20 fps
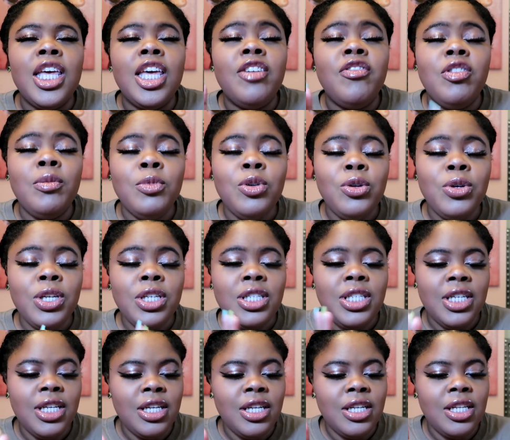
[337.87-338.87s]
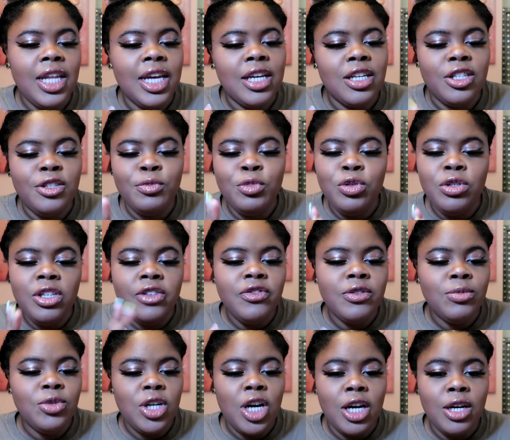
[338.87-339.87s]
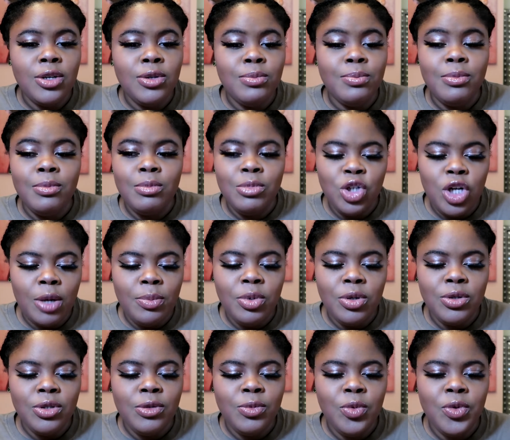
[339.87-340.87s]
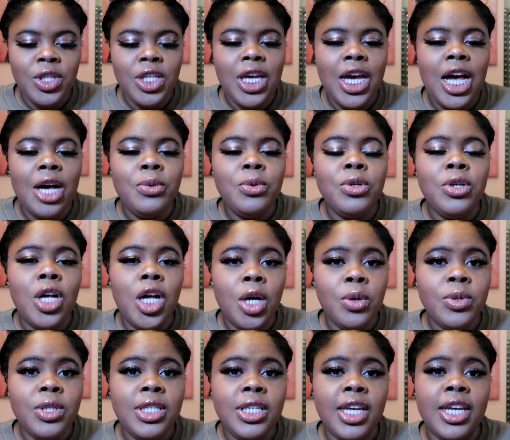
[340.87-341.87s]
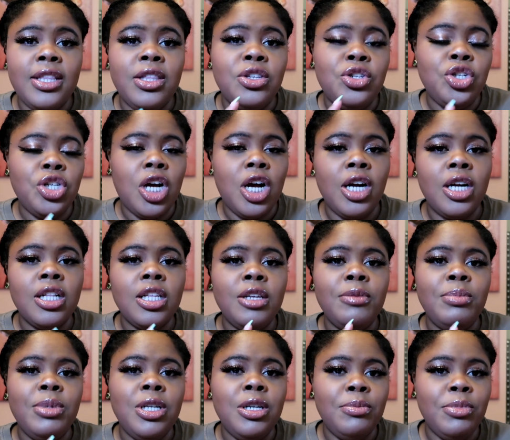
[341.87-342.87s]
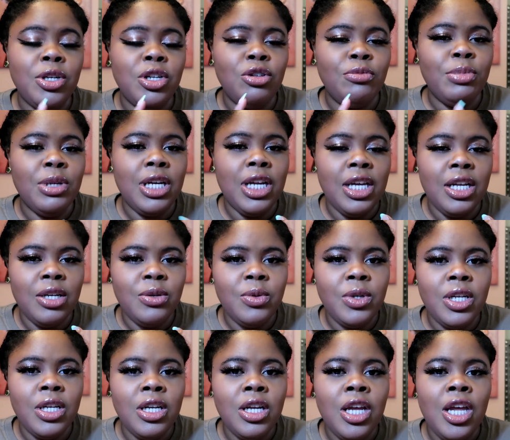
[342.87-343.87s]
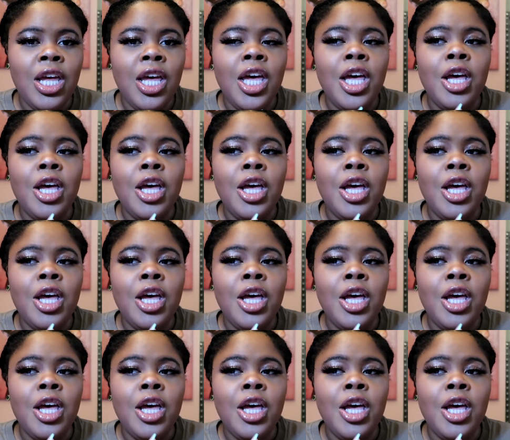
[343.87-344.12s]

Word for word: If I'm going to get like a smoothie from Choco Tropical Smoothie, I will always get the chocolate, peanut butter, and banana one.